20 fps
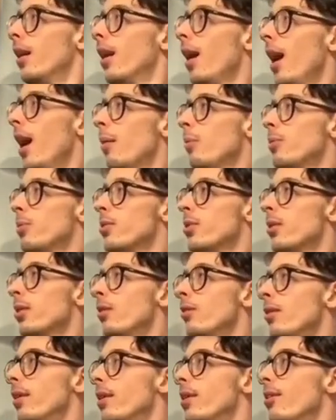
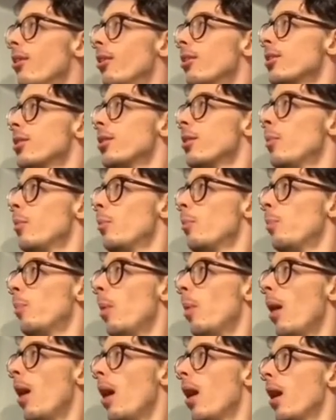Absolutely not.
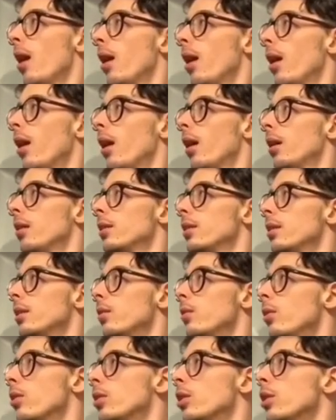But I've
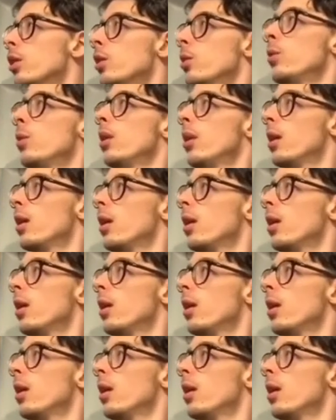still got 2.